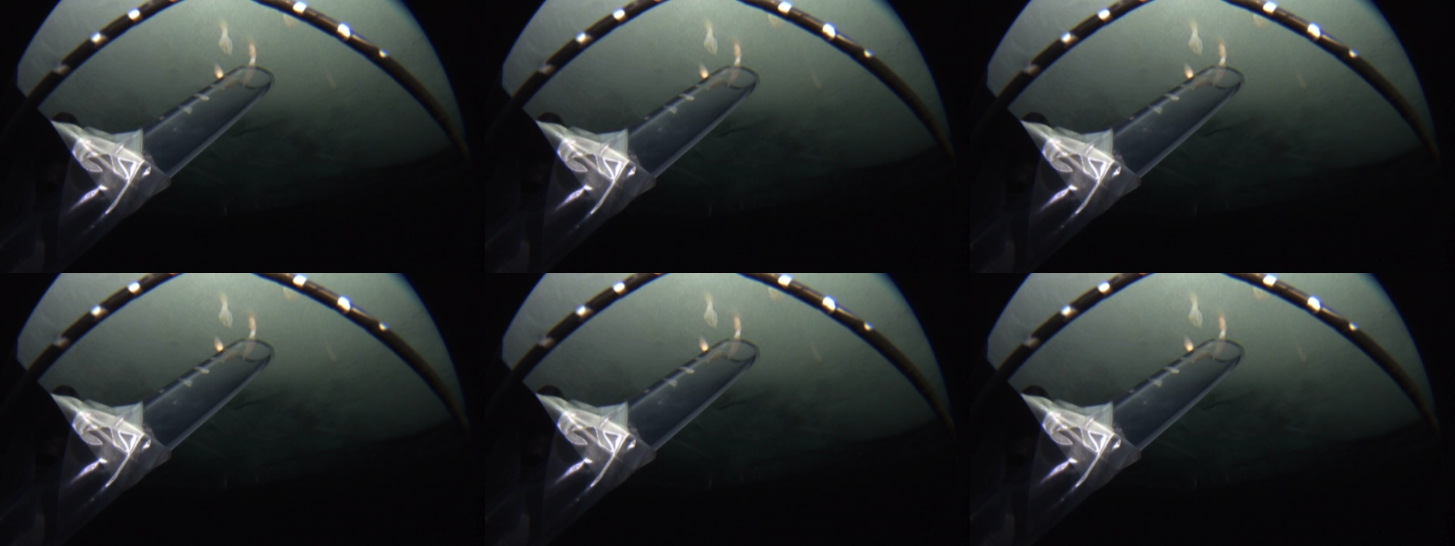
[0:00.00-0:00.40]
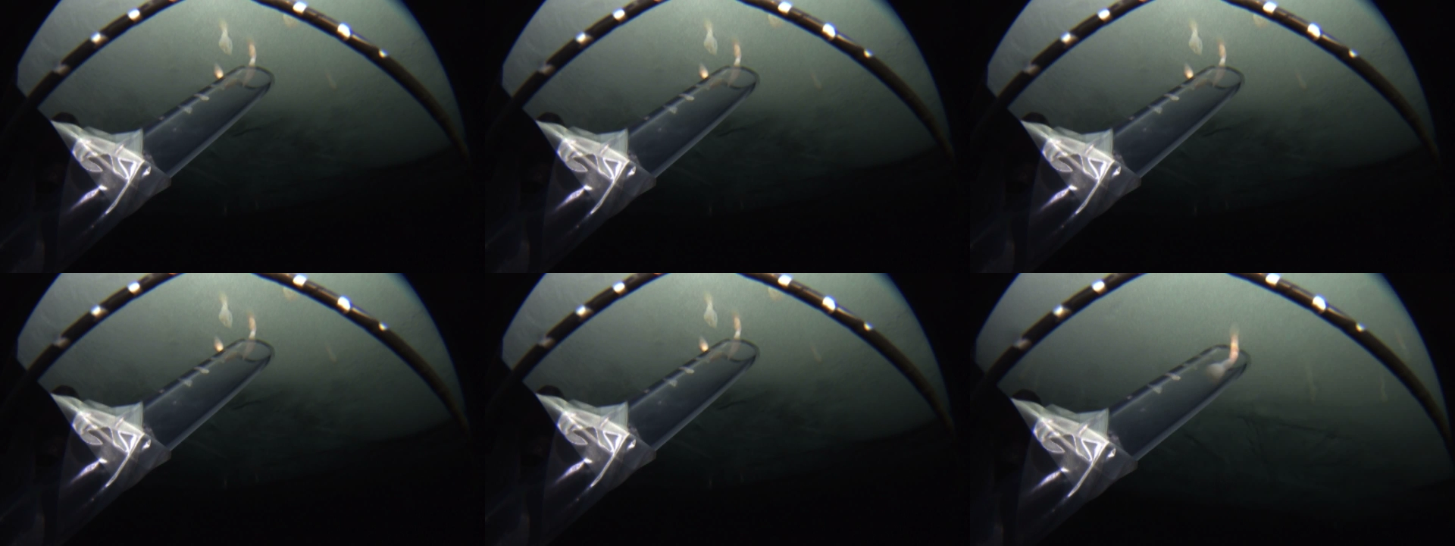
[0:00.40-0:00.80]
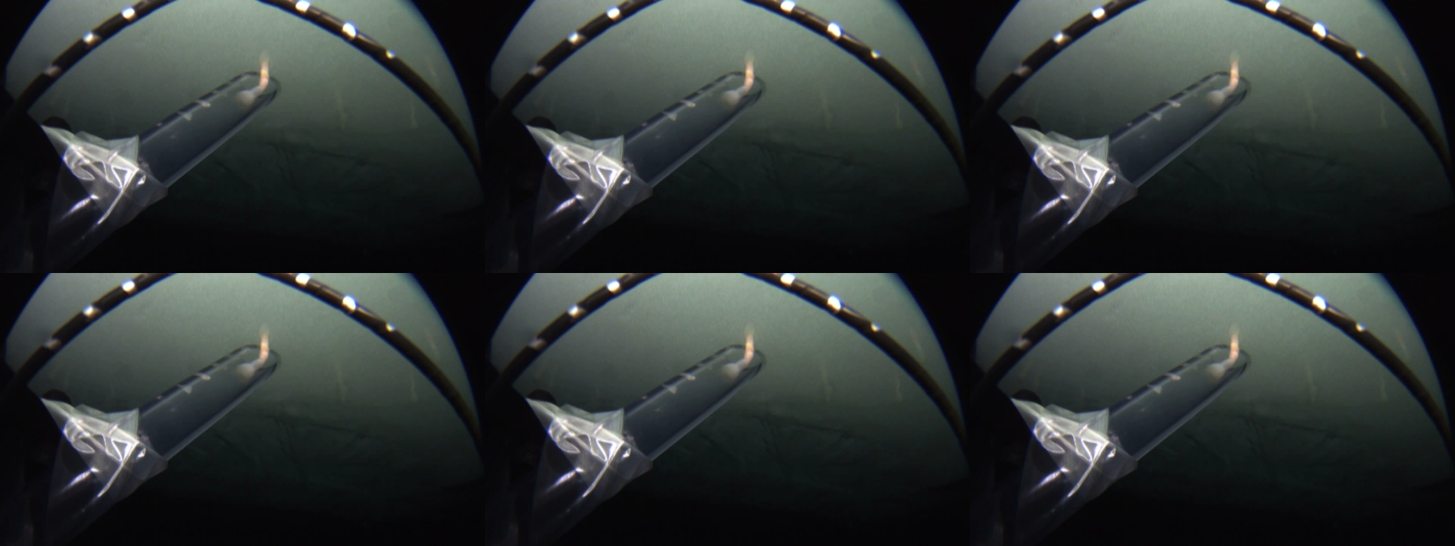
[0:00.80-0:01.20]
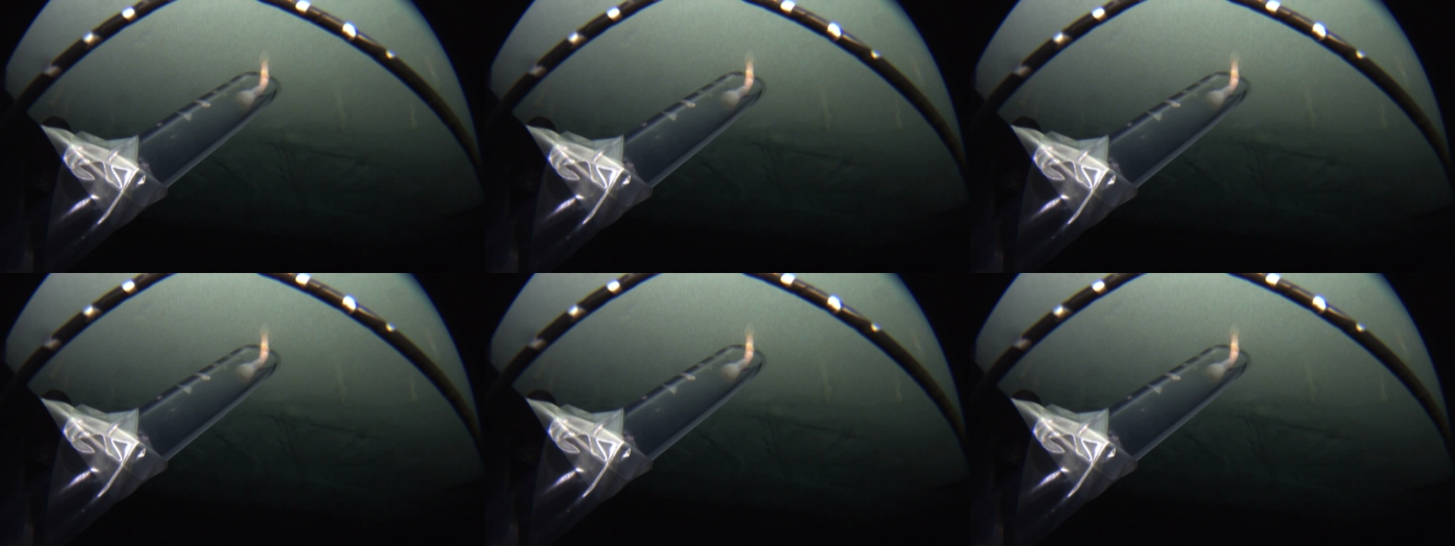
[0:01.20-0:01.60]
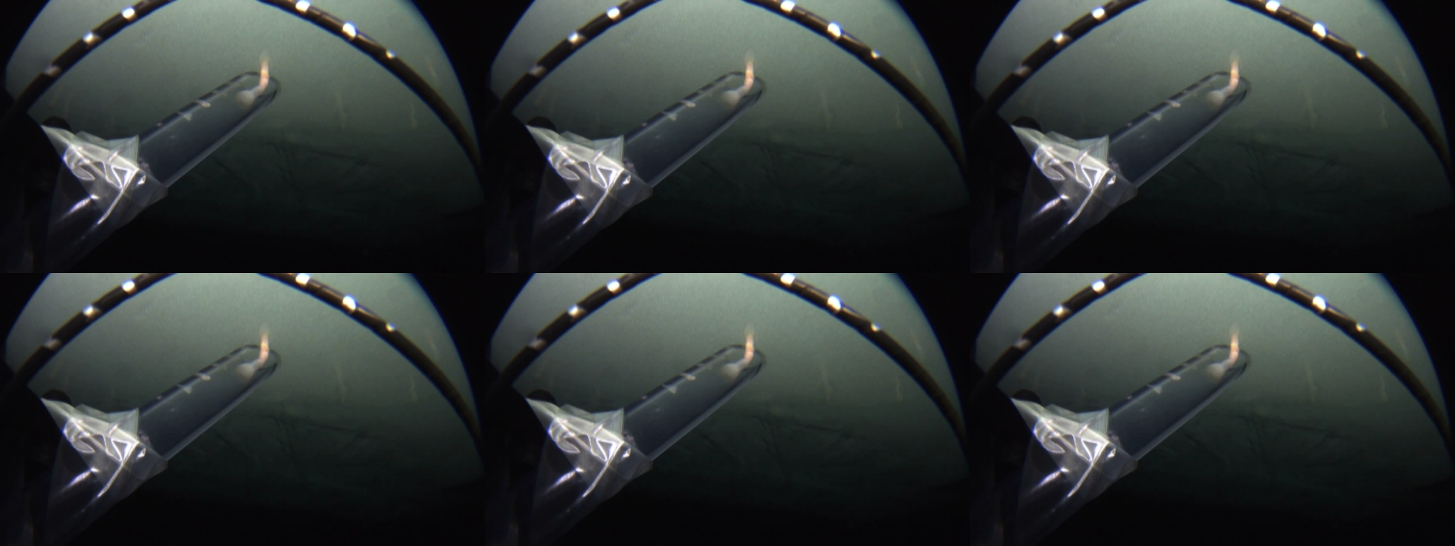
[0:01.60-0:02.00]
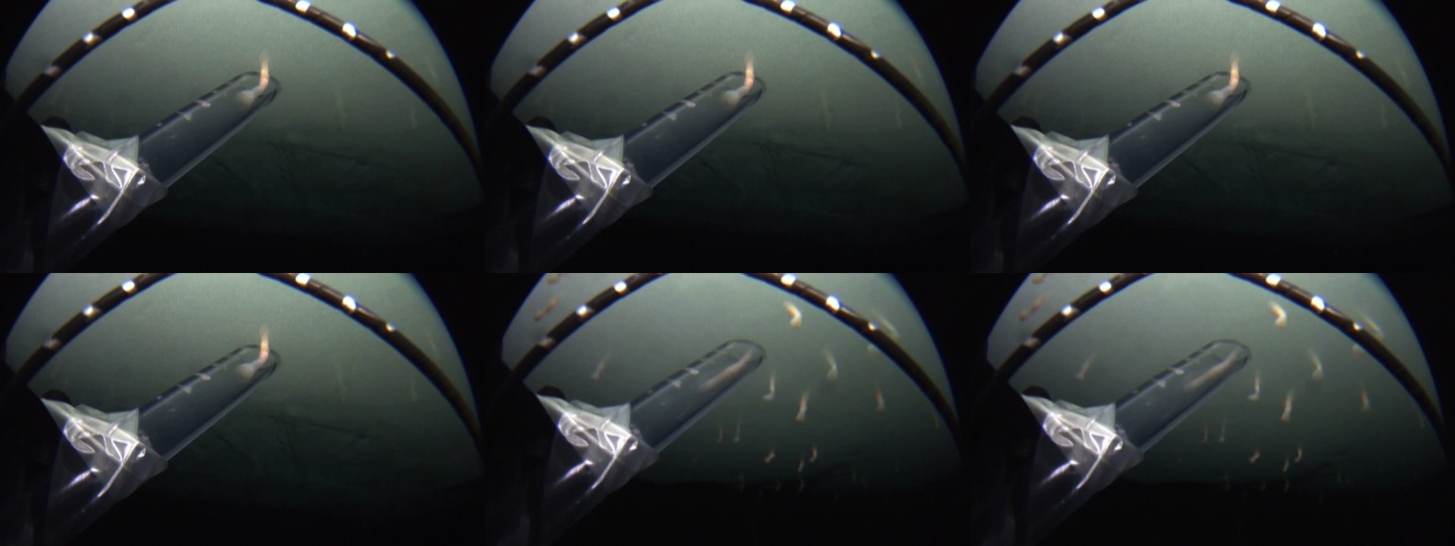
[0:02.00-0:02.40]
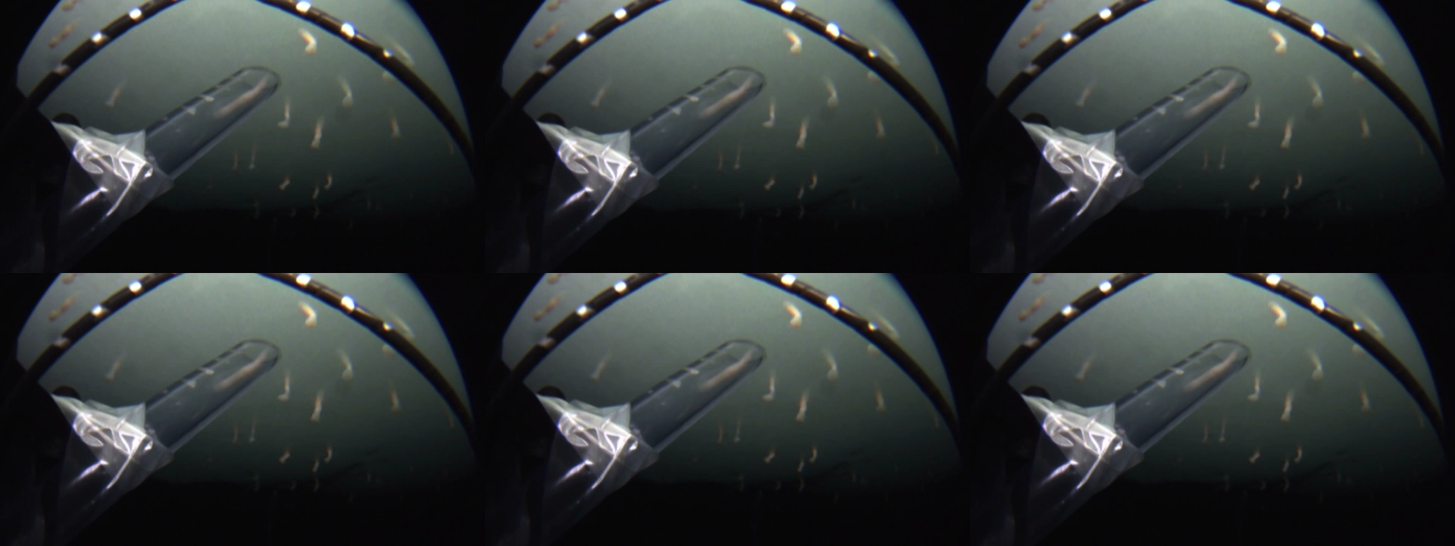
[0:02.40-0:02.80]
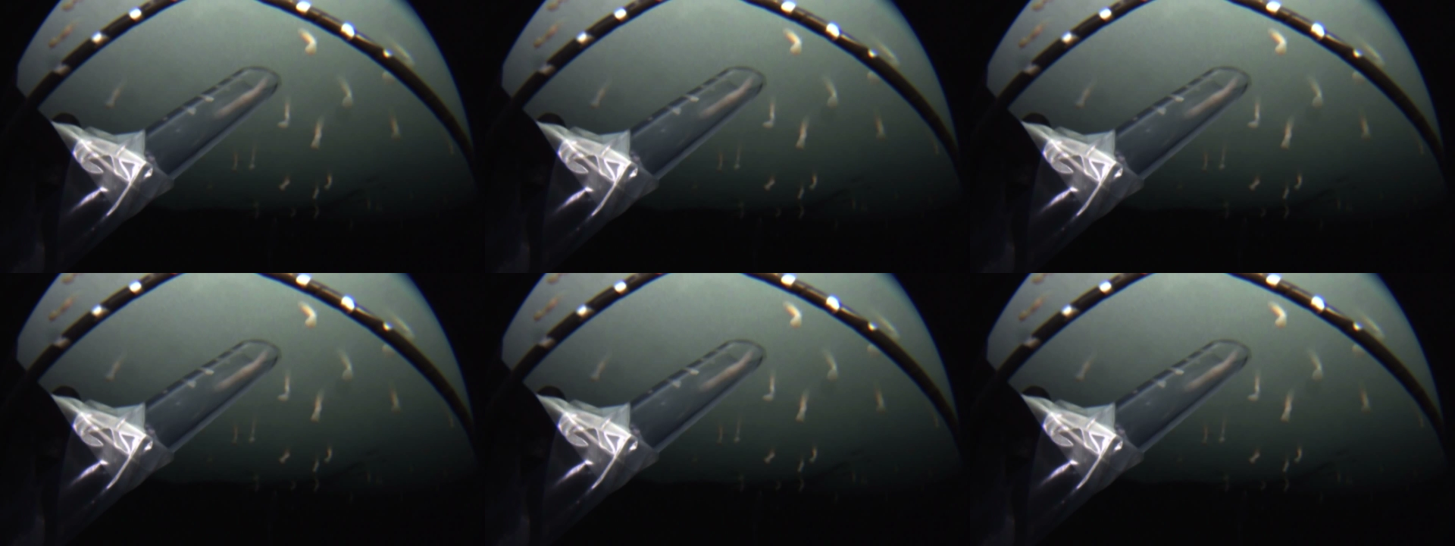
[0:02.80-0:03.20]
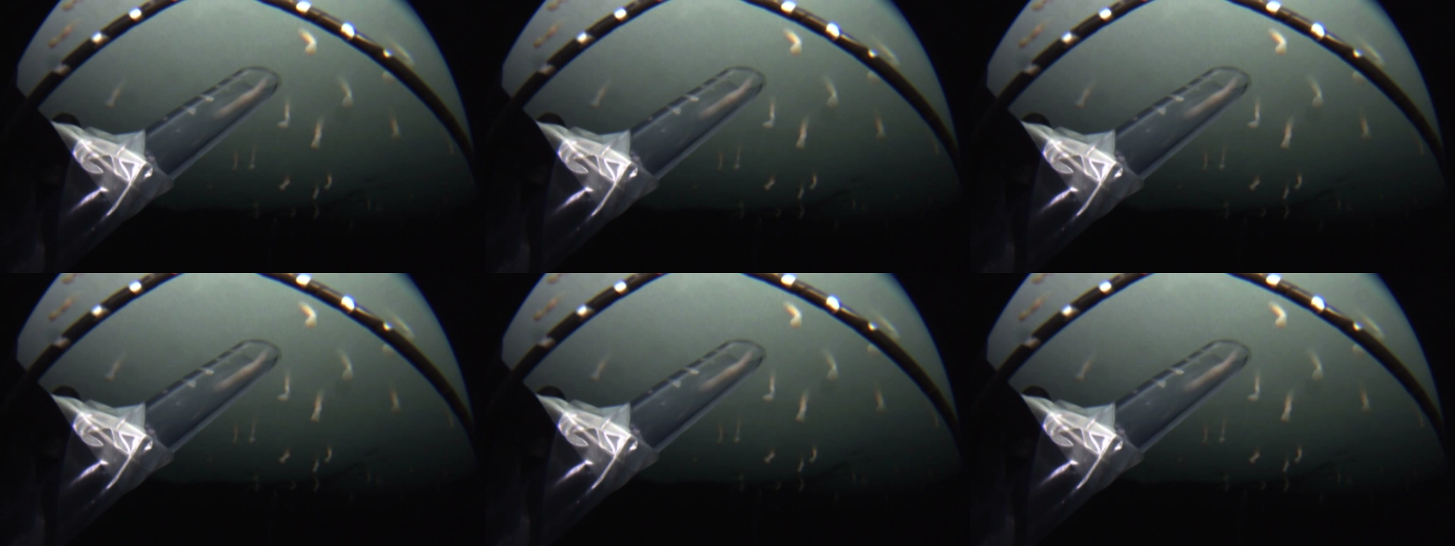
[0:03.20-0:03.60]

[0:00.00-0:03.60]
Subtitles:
Nobody's mouth can be seen.